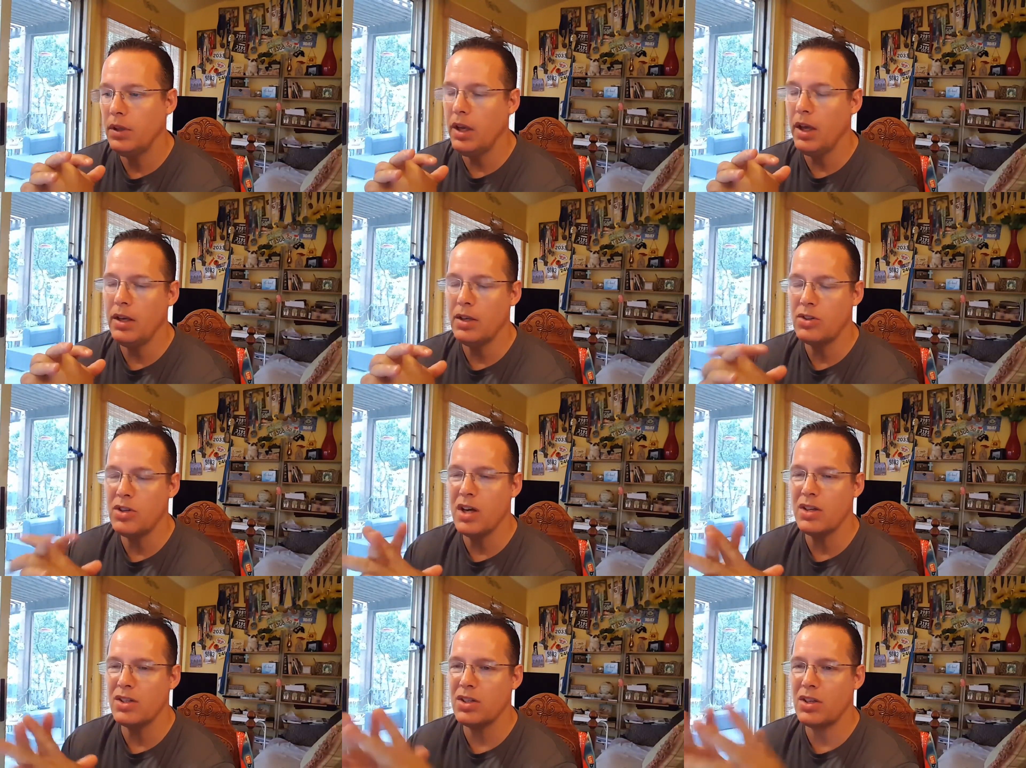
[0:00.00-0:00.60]
And
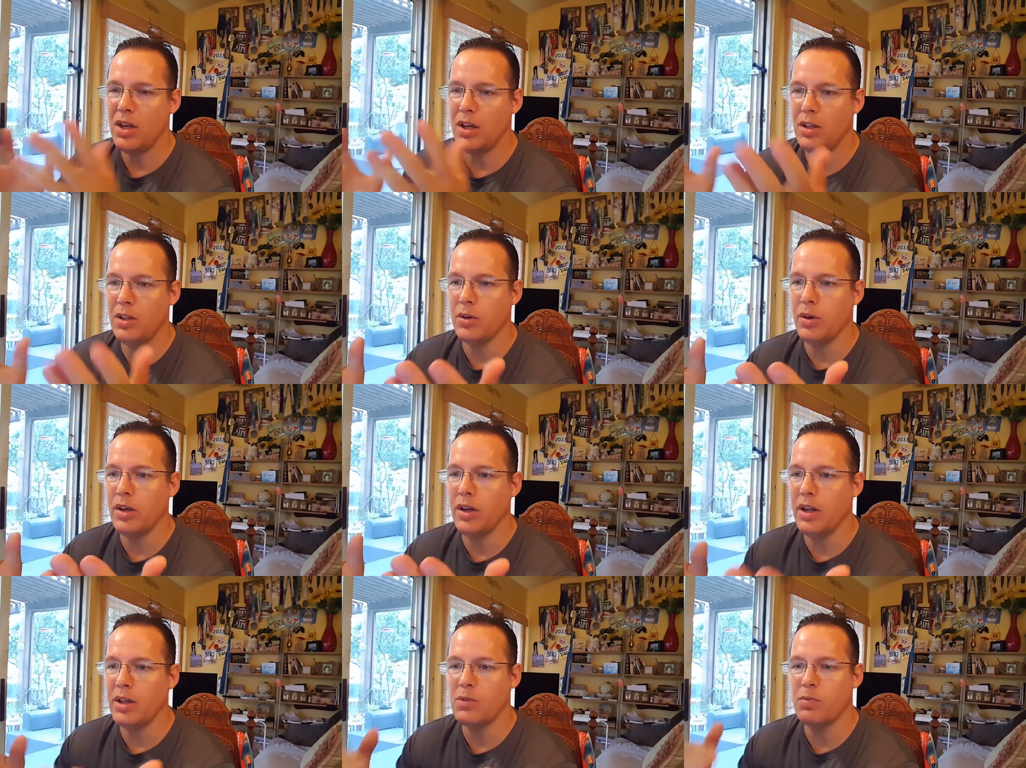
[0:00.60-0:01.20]
it's not just
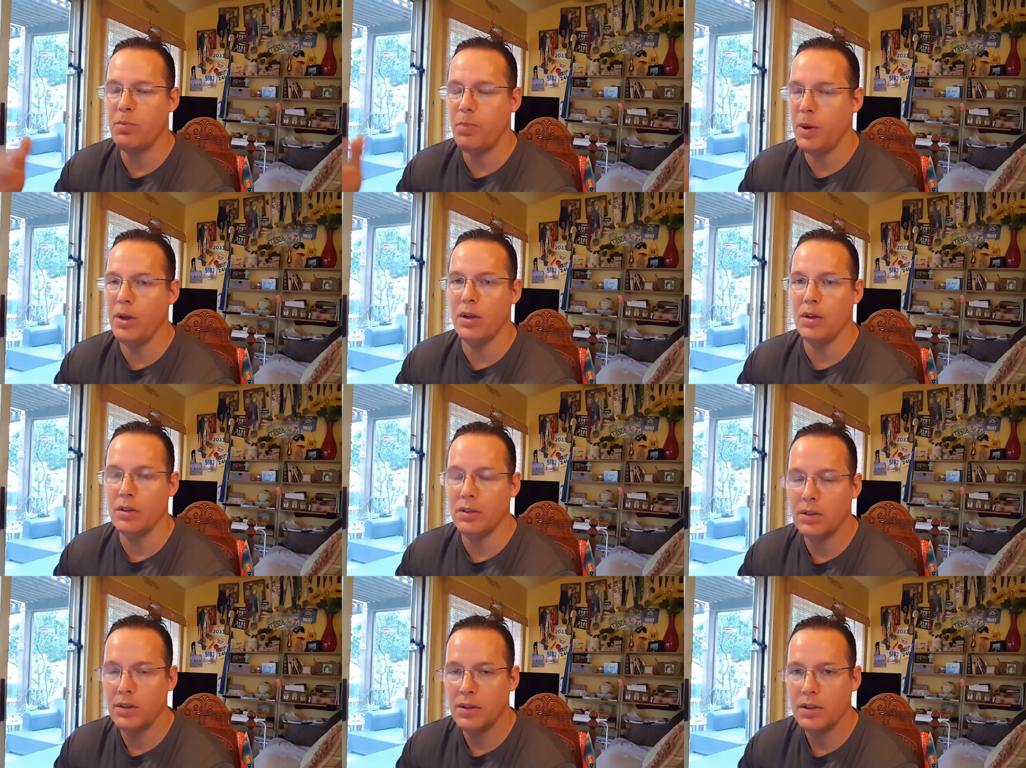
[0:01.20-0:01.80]
Hillary, it's
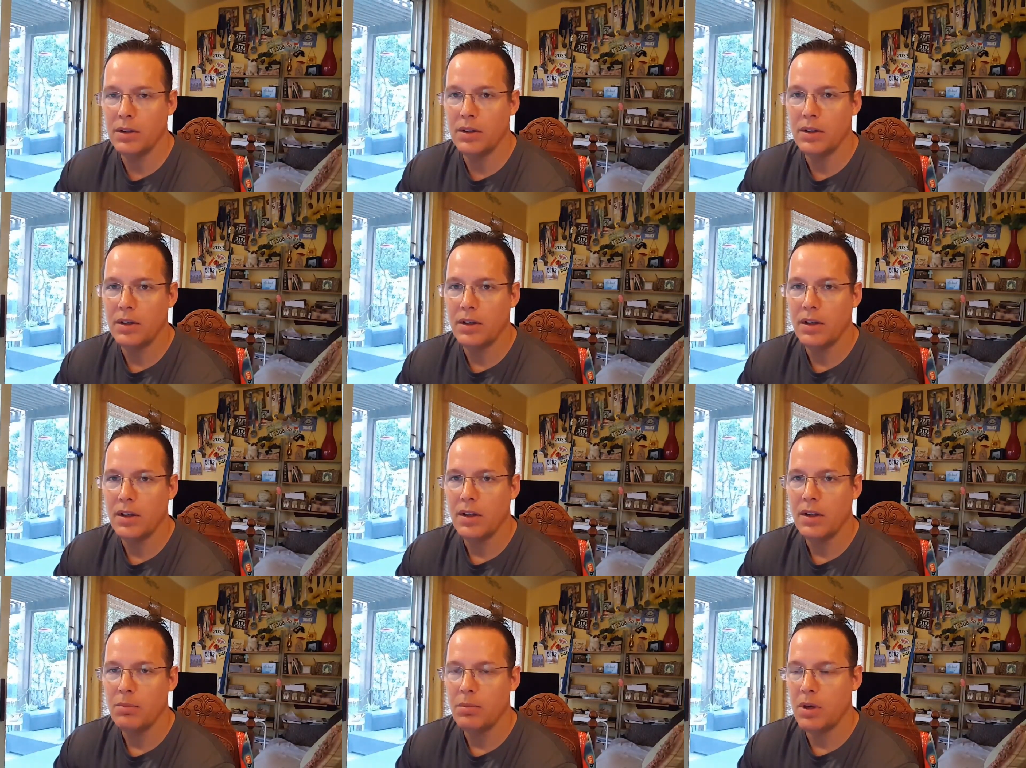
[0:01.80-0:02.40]
Bill.
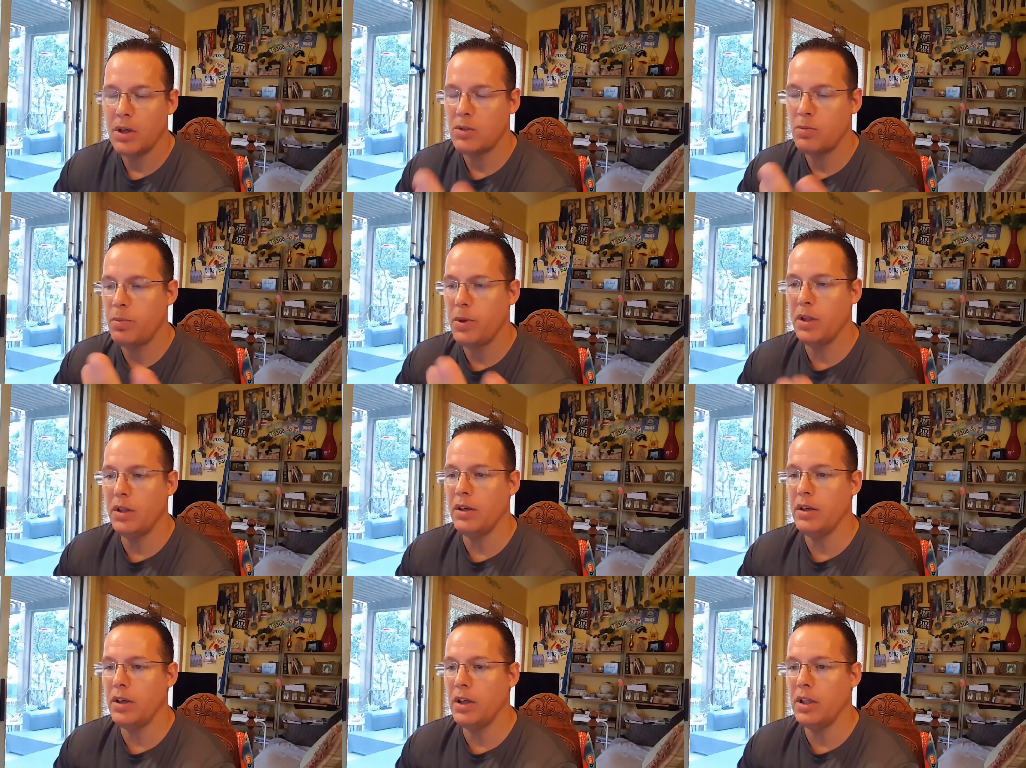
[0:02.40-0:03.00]
Because
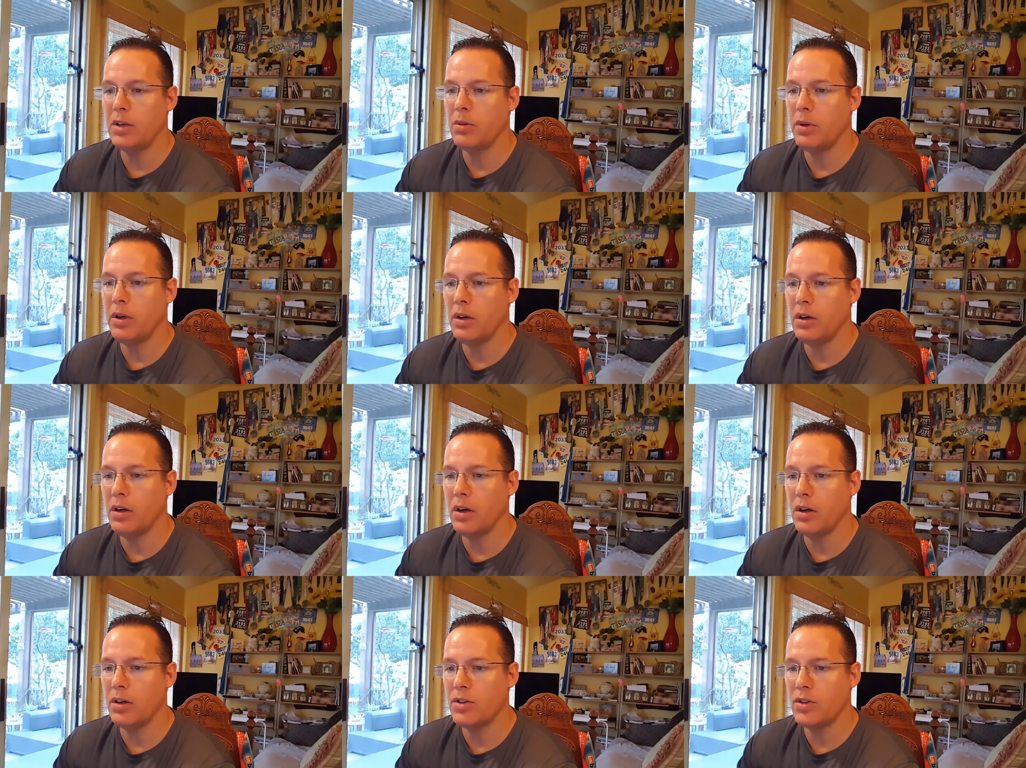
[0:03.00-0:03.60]
Bill and Hillary
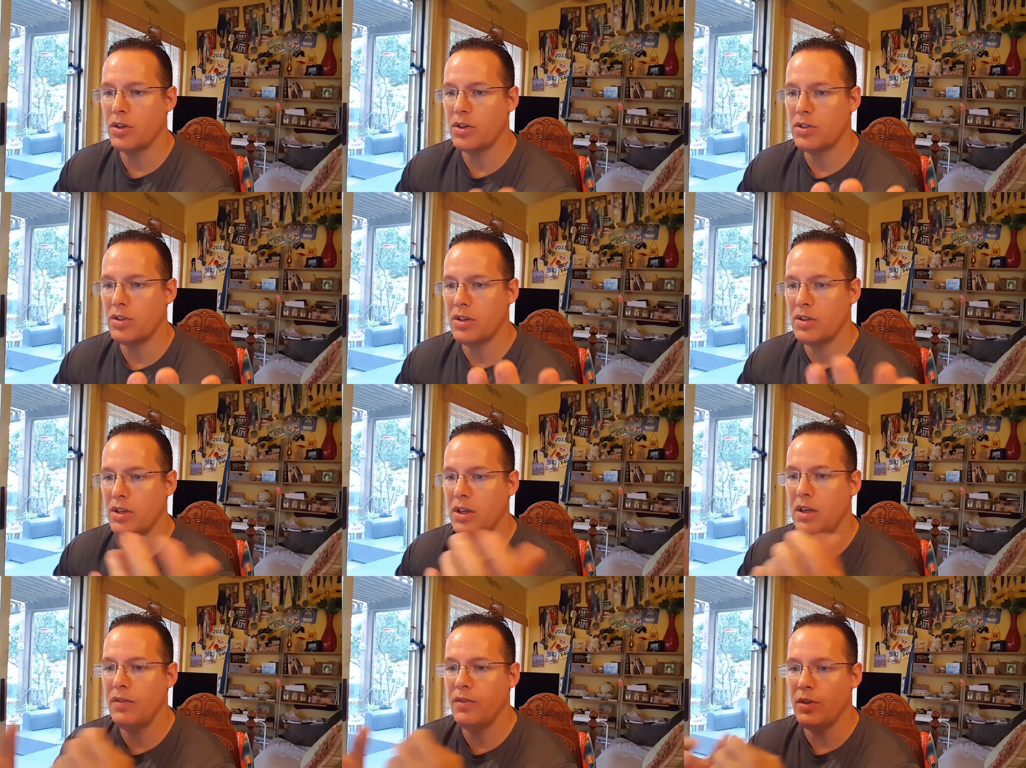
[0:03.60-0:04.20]
are just
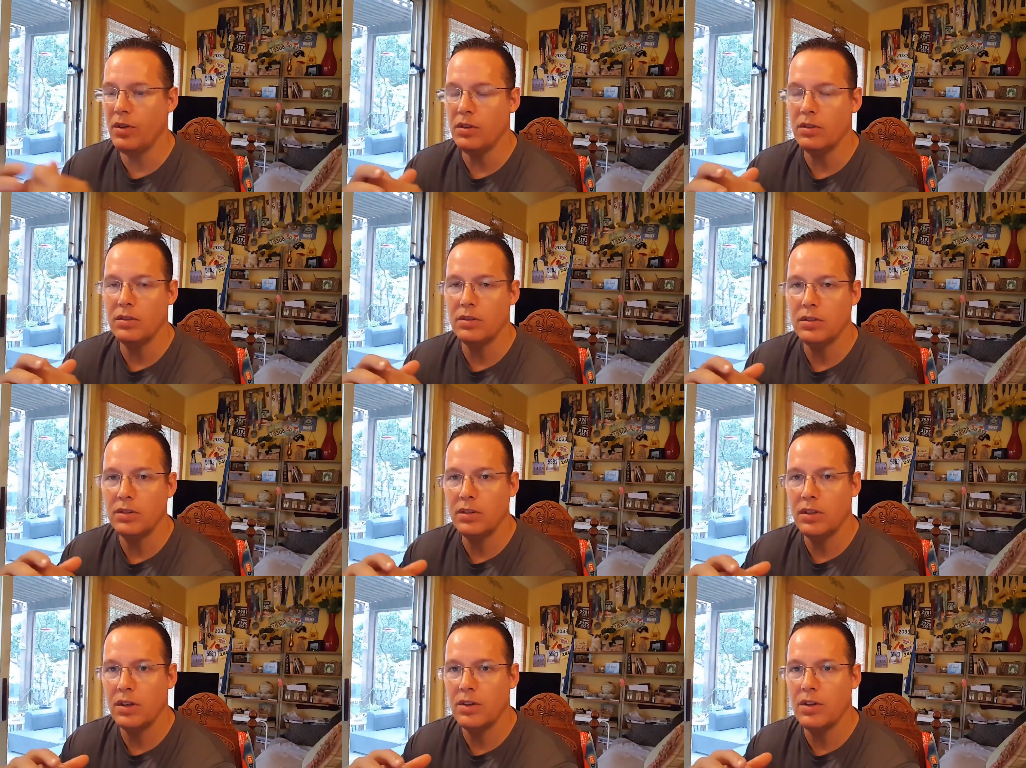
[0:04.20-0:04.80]
as evil.
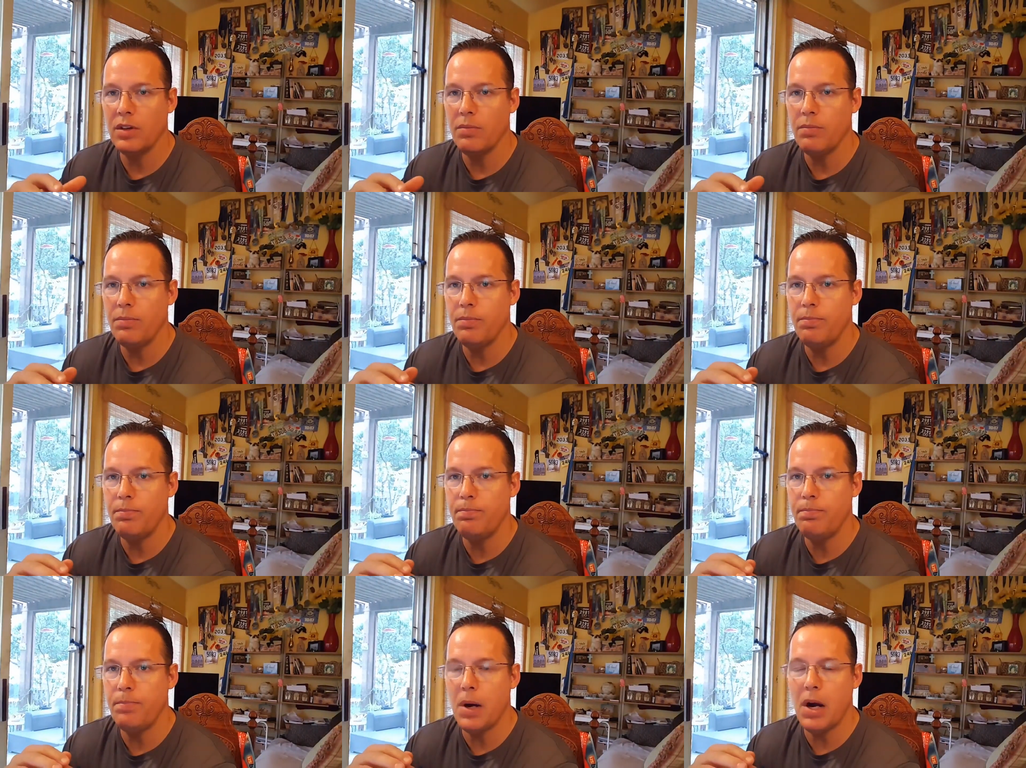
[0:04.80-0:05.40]
They're the
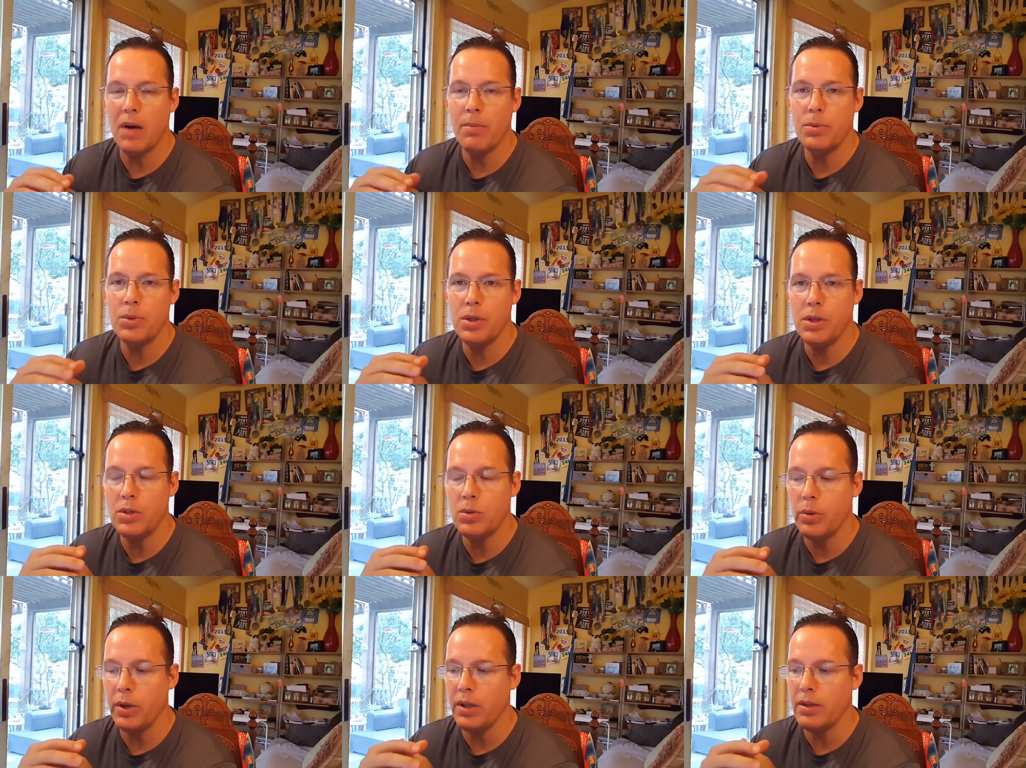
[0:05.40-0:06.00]

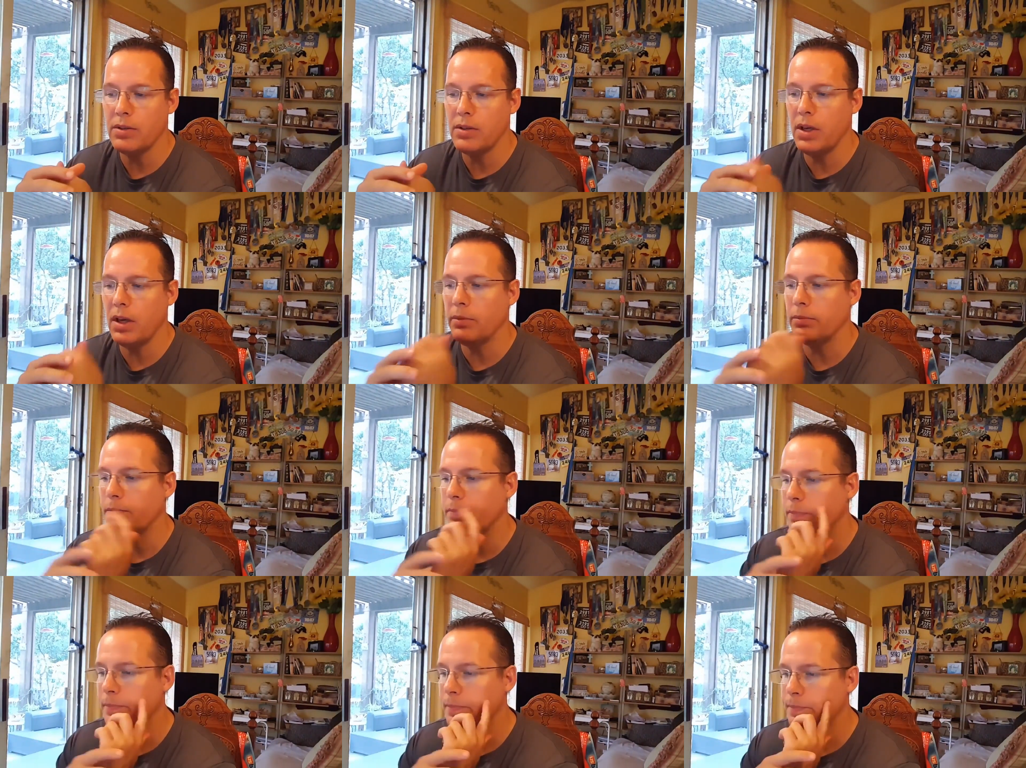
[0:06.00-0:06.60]
Bobbsey twins, yeah.